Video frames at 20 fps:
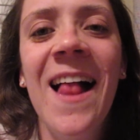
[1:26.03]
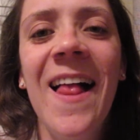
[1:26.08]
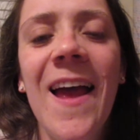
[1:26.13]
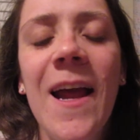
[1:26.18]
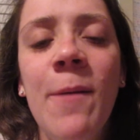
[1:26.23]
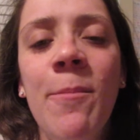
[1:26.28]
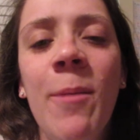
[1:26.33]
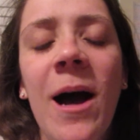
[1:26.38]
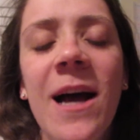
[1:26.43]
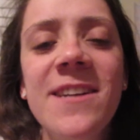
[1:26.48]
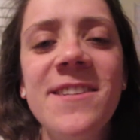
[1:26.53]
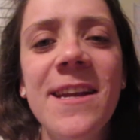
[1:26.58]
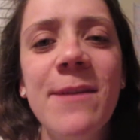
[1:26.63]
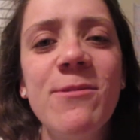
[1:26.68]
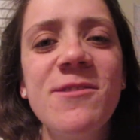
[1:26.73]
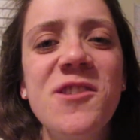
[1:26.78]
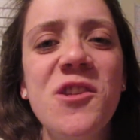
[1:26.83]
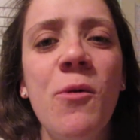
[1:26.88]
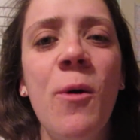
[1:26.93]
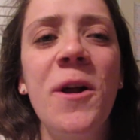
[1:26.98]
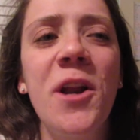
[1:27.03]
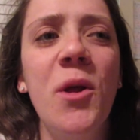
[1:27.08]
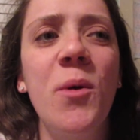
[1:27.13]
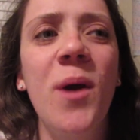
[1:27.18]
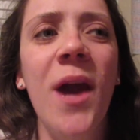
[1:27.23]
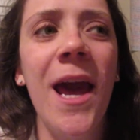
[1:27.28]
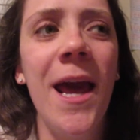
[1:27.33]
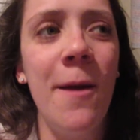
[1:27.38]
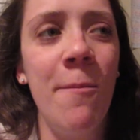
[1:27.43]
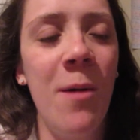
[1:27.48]
like, Monty was the one who
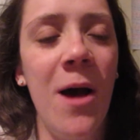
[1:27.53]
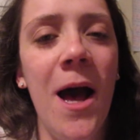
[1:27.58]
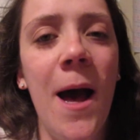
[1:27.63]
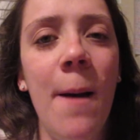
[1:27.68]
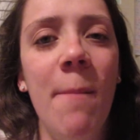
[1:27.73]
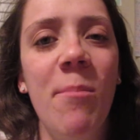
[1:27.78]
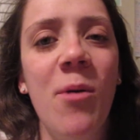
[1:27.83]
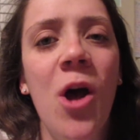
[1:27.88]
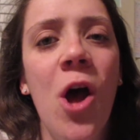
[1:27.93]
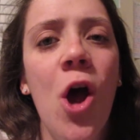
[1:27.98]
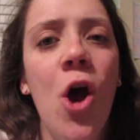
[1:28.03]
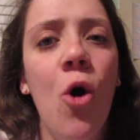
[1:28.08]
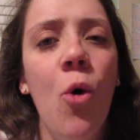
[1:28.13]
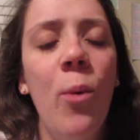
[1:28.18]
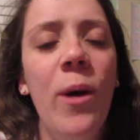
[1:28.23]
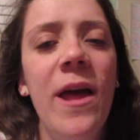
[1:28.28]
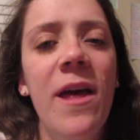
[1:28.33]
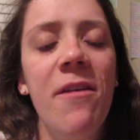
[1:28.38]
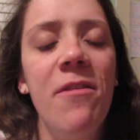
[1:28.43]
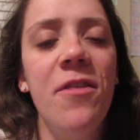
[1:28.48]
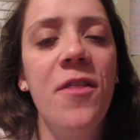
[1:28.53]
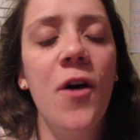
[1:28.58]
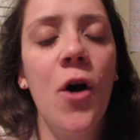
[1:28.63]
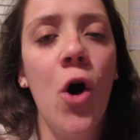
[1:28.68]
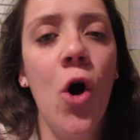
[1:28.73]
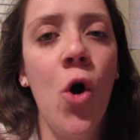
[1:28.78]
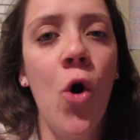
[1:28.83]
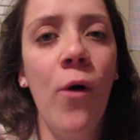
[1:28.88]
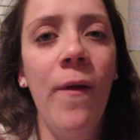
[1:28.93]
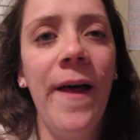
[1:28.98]
came up with the
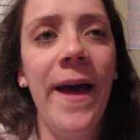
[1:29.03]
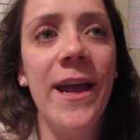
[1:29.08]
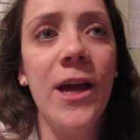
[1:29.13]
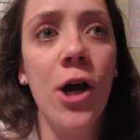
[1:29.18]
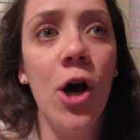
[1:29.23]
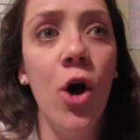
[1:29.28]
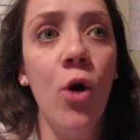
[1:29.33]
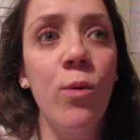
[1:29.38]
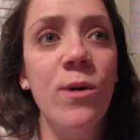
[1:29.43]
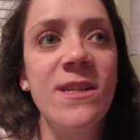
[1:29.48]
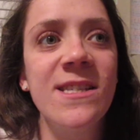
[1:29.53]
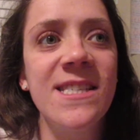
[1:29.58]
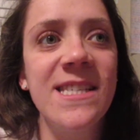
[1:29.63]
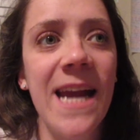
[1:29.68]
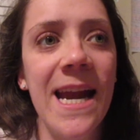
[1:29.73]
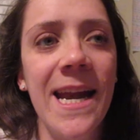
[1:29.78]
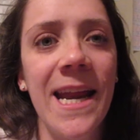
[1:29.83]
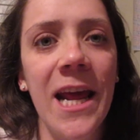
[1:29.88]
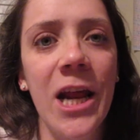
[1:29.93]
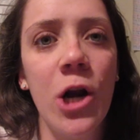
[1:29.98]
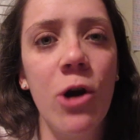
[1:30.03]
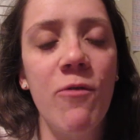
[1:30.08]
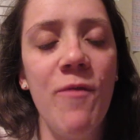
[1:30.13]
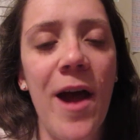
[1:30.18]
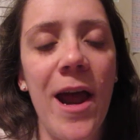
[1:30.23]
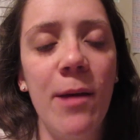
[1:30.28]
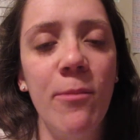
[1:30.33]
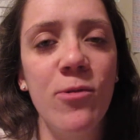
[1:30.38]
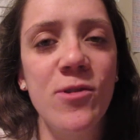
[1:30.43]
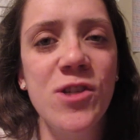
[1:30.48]
whole, like, oh, we're standing in our
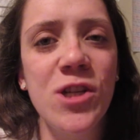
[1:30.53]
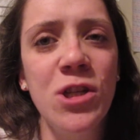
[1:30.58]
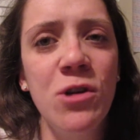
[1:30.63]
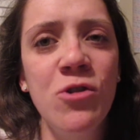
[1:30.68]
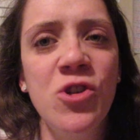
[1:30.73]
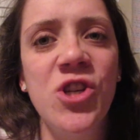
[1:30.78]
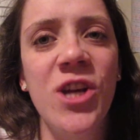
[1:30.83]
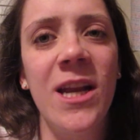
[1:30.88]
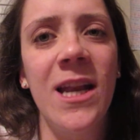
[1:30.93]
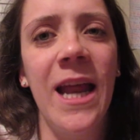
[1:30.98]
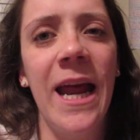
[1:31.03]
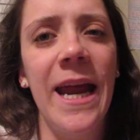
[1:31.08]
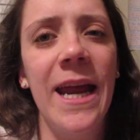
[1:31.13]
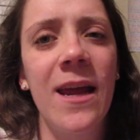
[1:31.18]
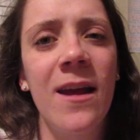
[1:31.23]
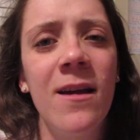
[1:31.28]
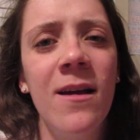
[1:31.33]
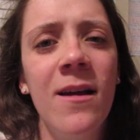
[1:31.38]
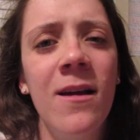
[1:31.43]
viable solution. Like,